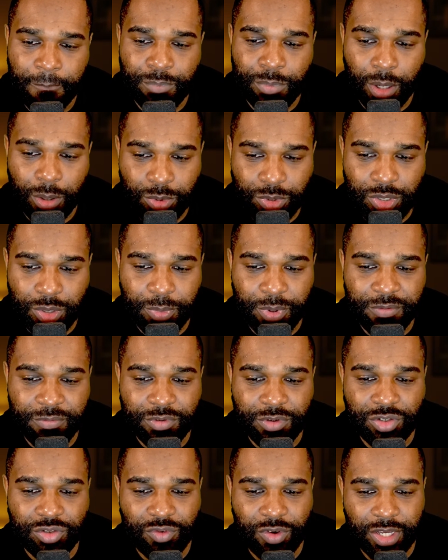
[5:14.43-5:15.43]
I was a bit
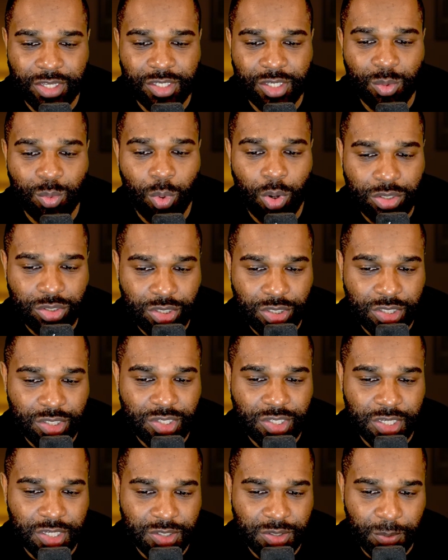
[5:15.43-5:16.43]
frustrated watching the
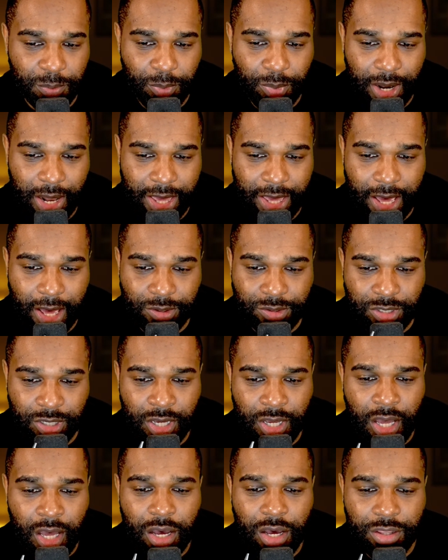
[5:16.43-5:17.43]
season play out
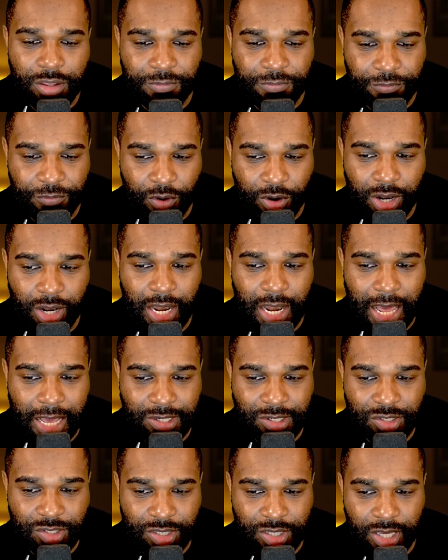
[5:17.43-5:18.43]
at the front
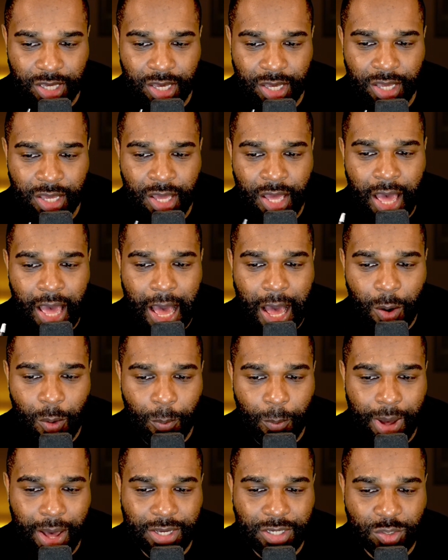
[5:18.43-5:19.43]
last year, how
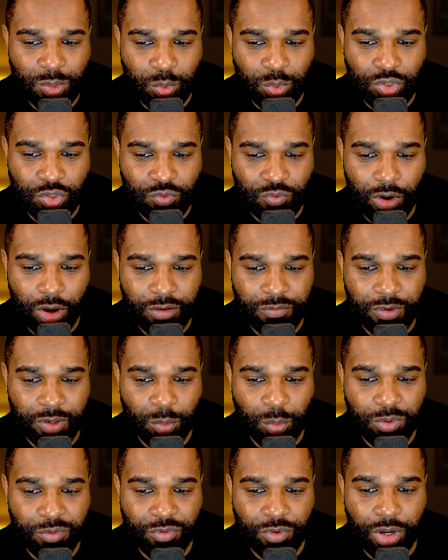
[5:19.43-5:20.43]
Max was driving
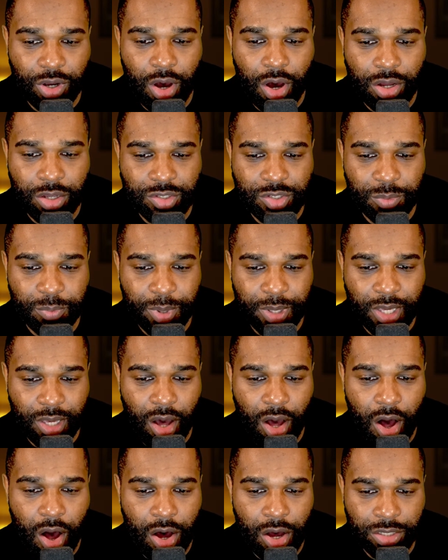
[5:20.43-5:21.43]
with regard to being
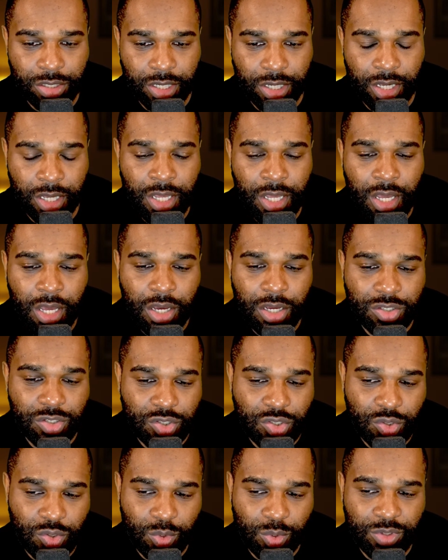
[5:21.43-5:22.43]
harder and
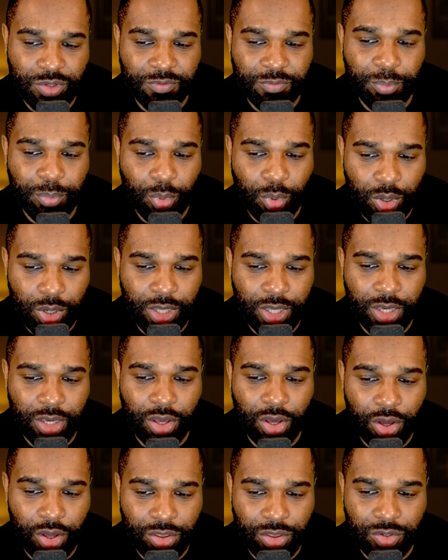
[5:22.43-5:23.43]
sort of bullying
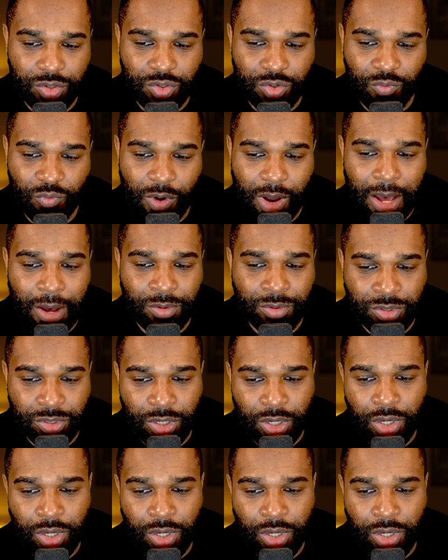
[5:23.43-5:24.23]
others around,